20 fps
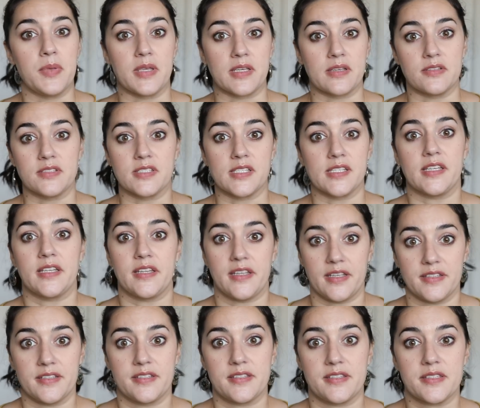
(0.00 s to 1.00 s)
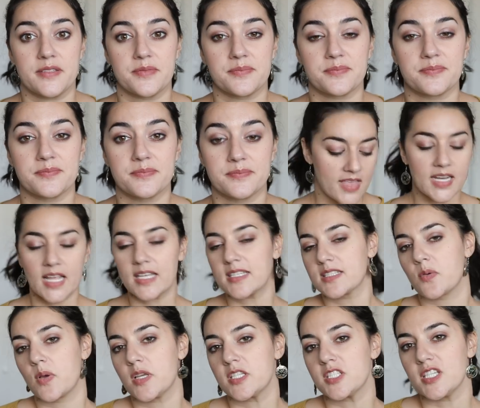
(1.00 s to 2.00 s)
pickles it is. The
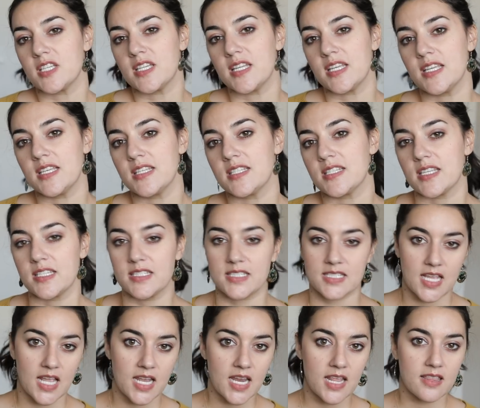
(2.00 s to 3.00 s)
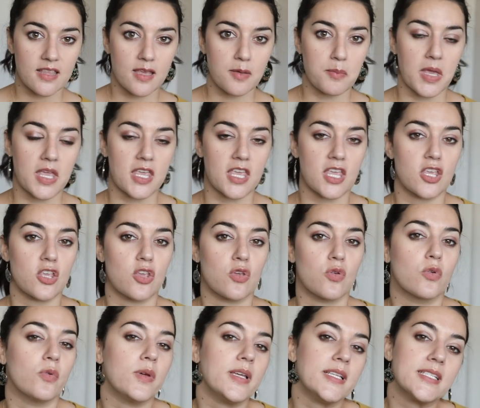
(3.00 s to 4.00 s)
next question is Is anything making
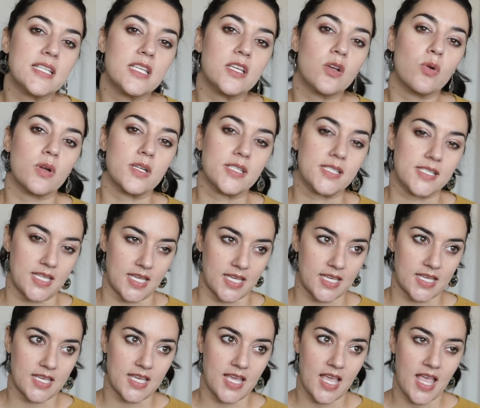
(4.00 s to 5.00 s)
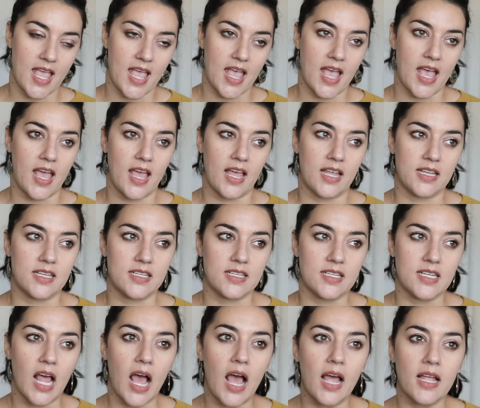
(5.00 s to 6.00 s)
you queasy or sick?
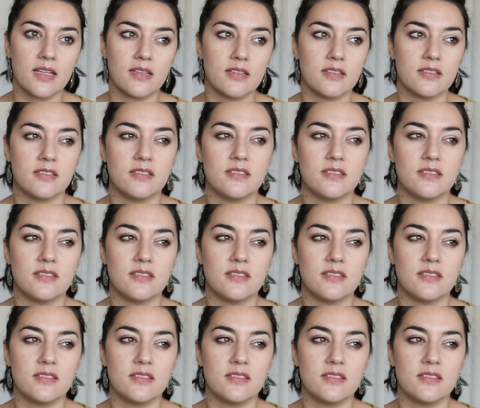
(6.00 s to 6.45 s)
And not,